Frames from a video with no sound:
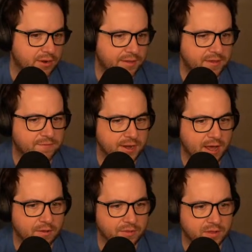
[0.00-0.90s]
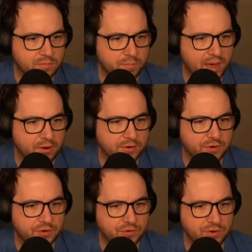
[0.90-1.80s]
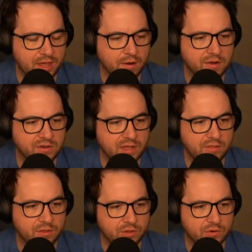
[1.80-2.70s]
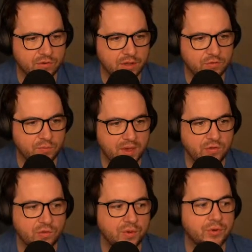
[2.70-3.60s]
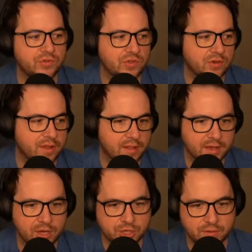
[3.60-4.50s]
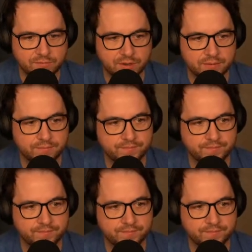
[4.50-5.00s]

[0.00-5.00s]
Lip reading: I think for now it's better to just guarantee that there's enough space so that we do a single allocation up front.